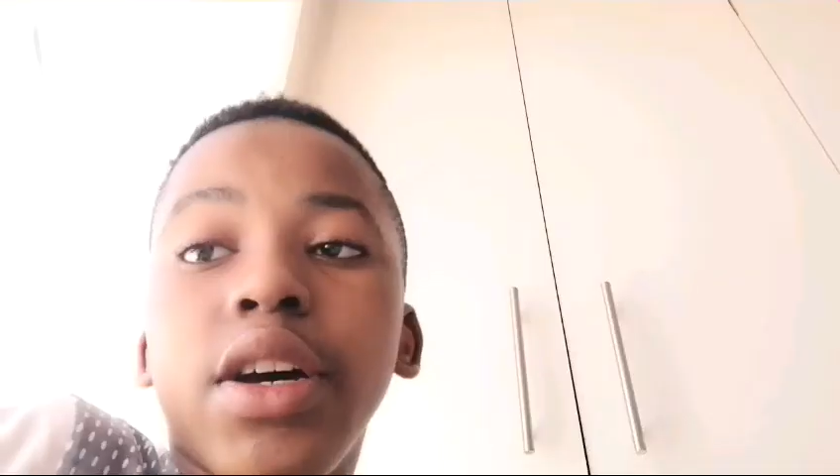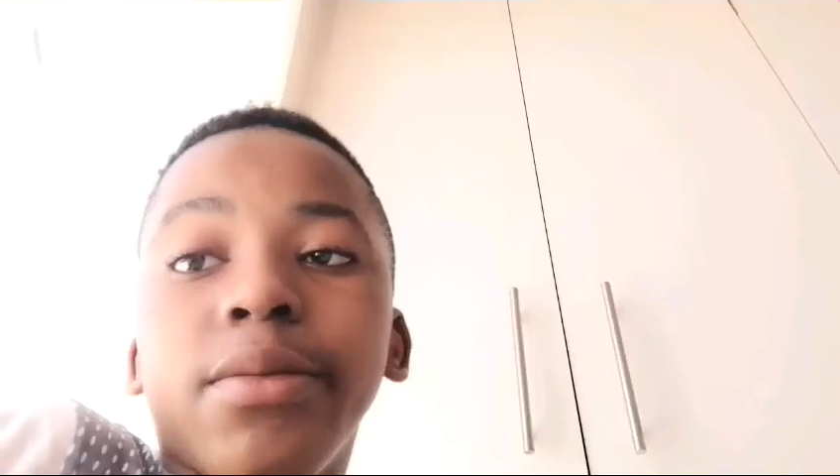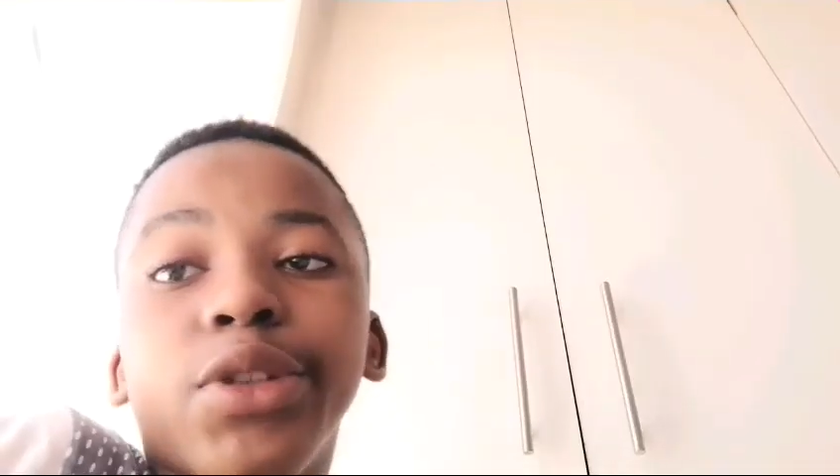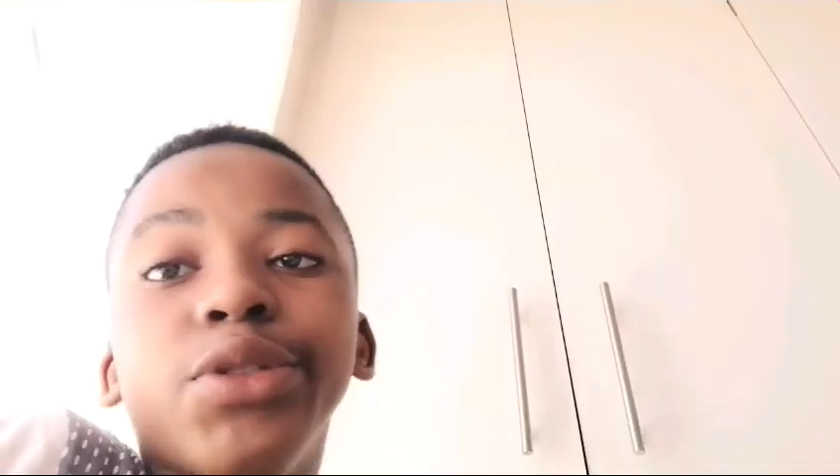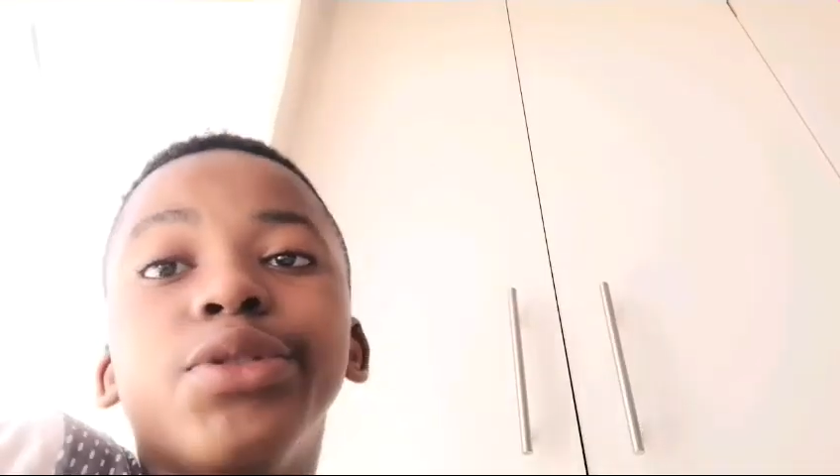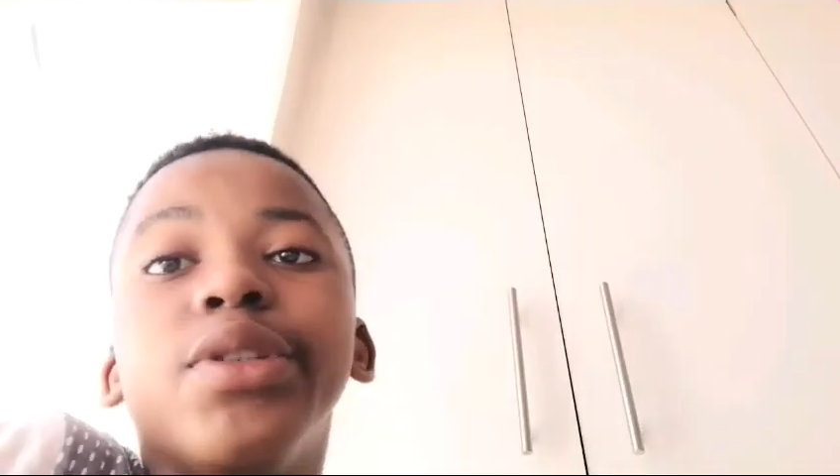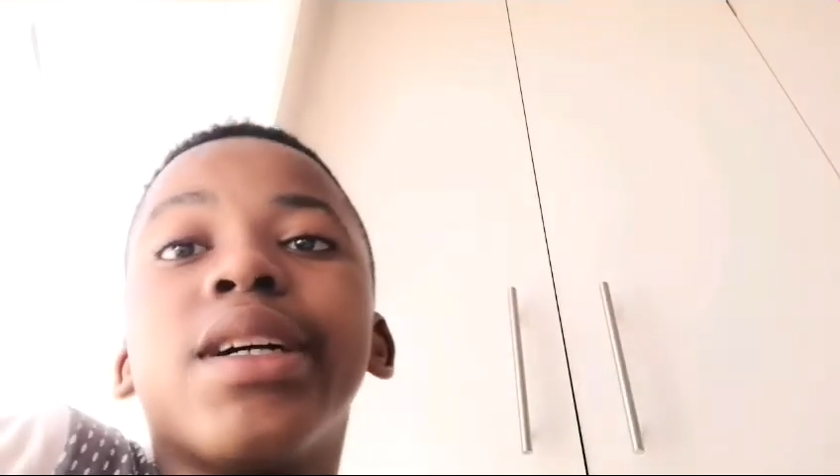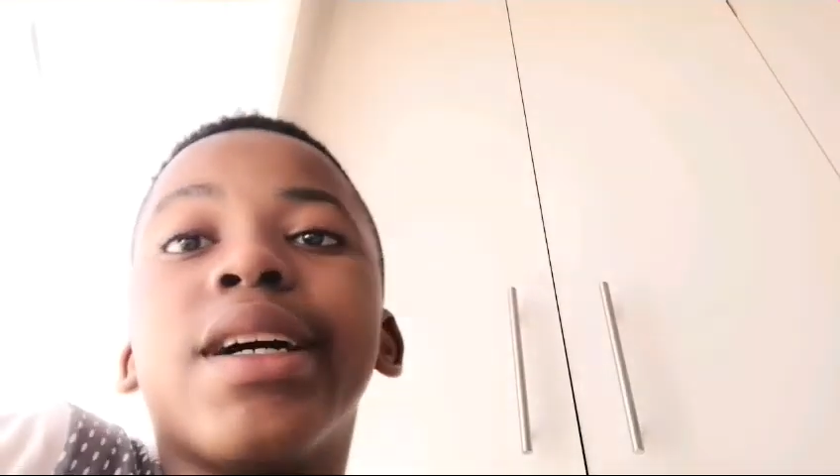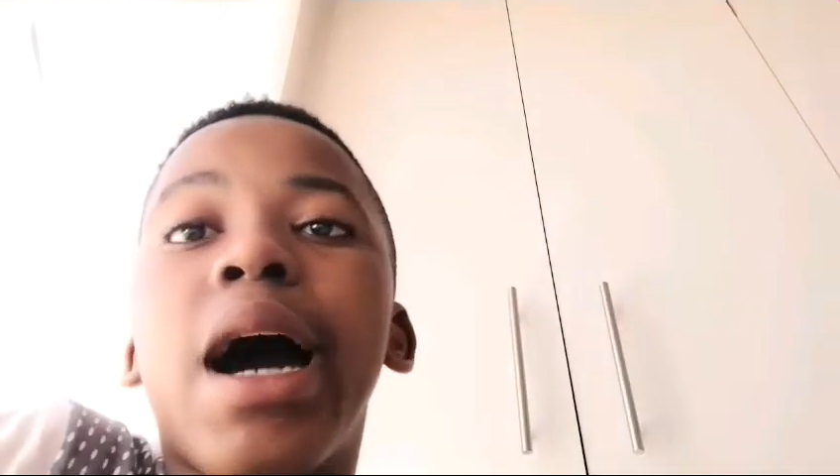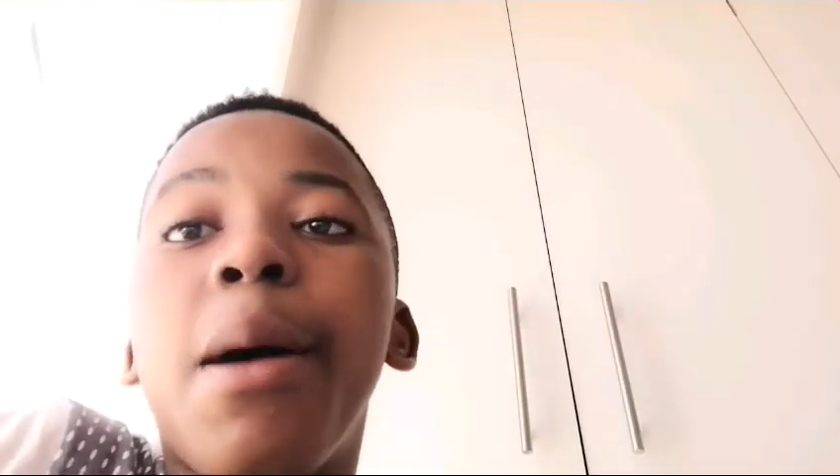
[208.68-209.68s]
I'm going to
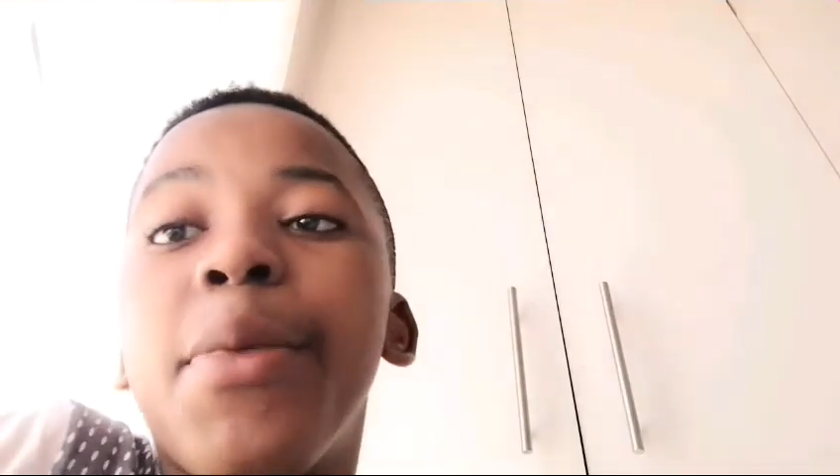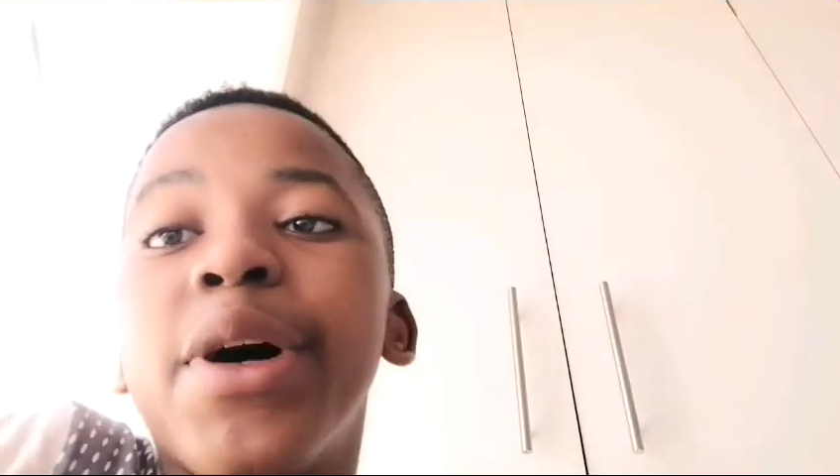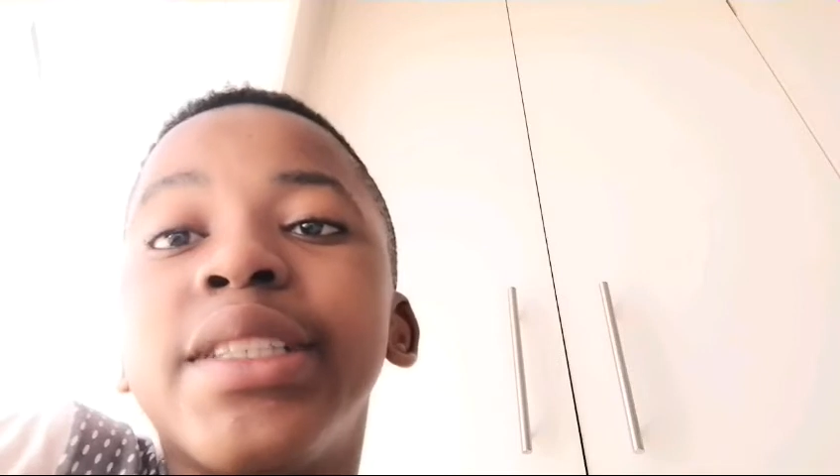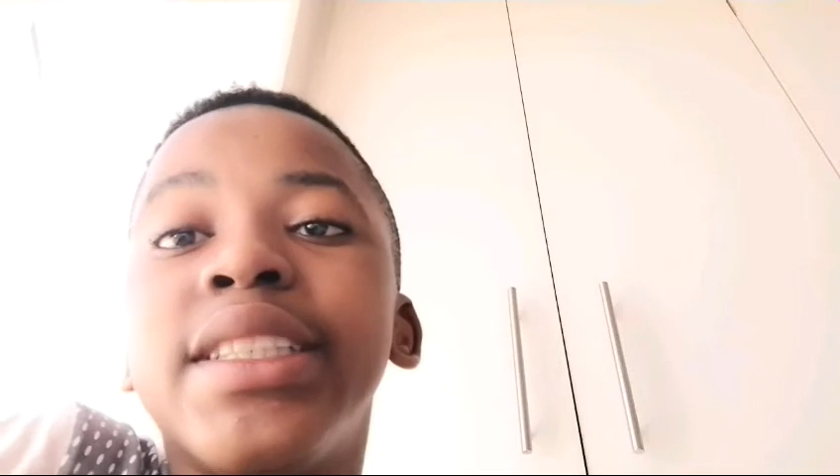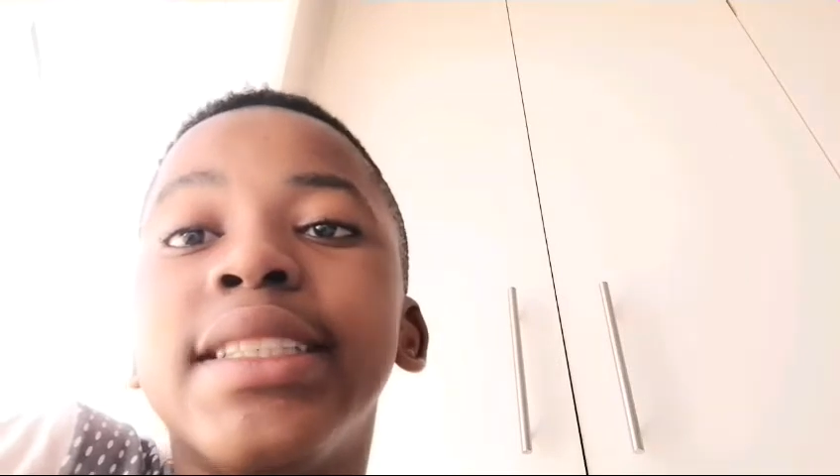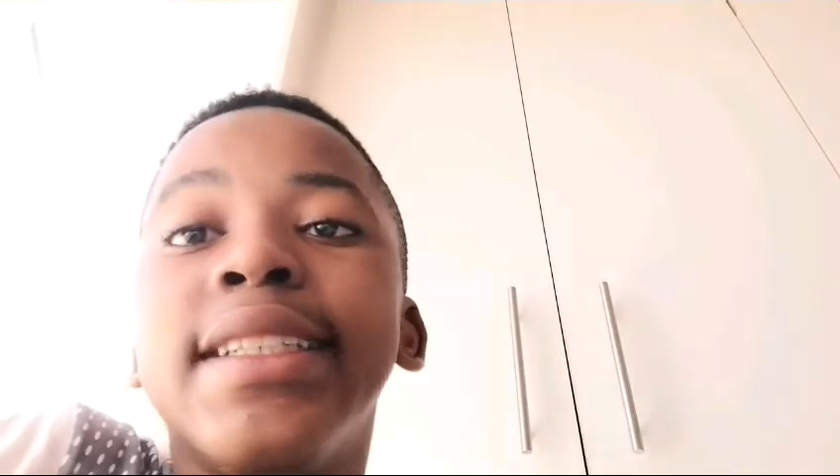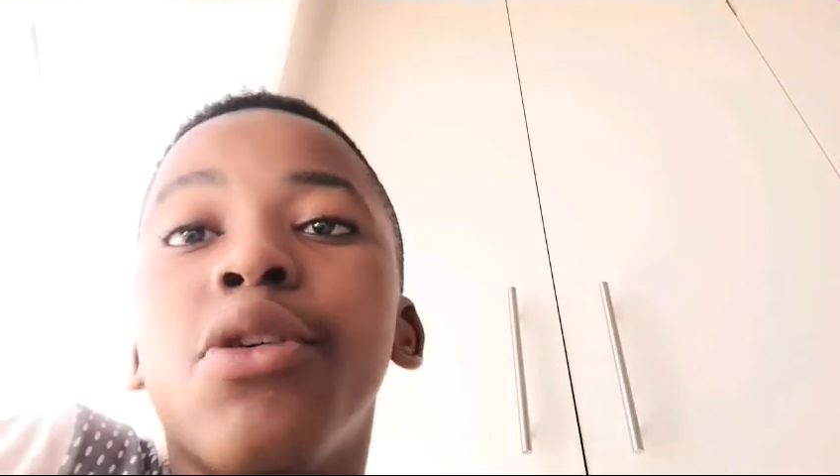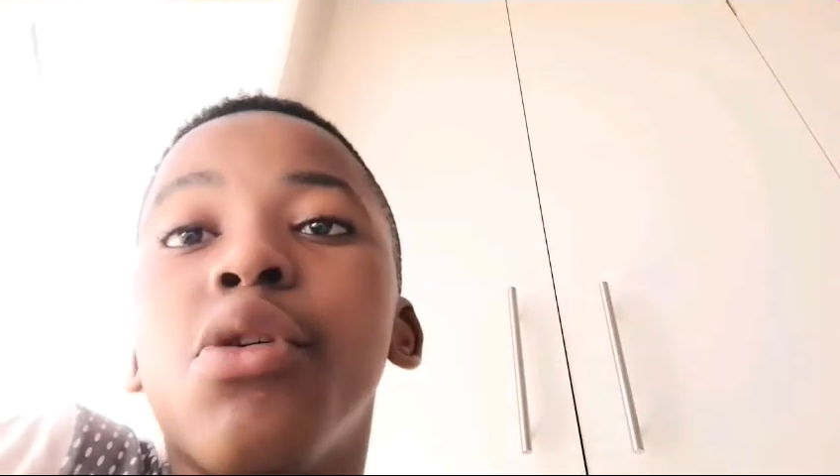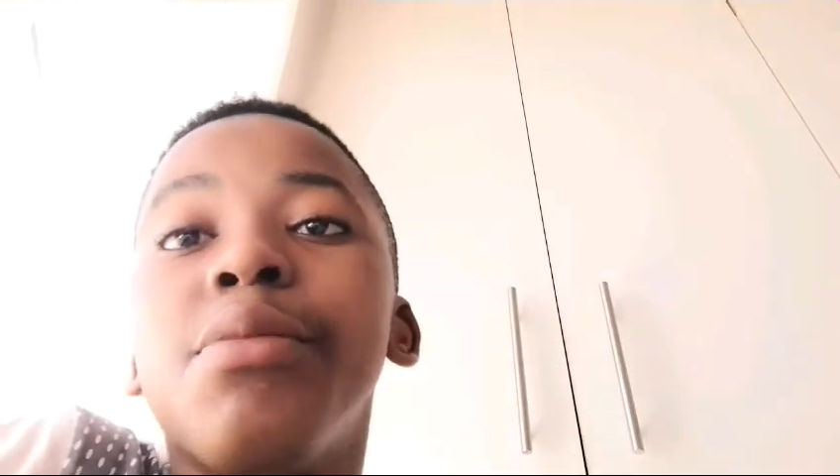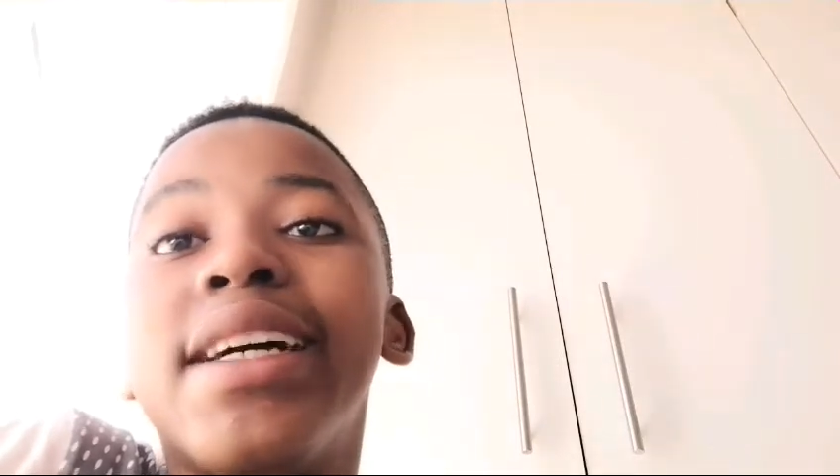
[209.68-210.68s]
talk about
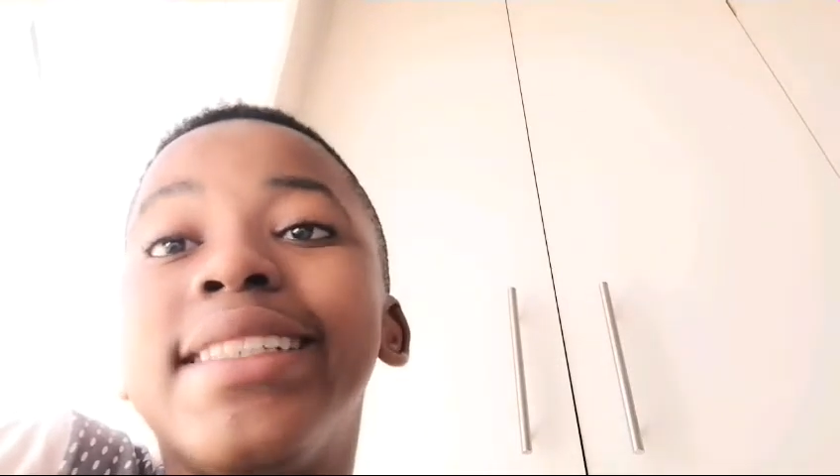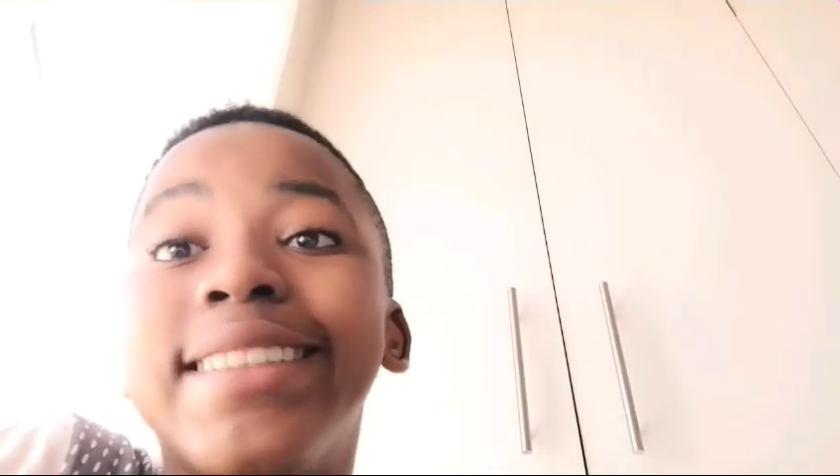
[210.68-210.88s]
the Roma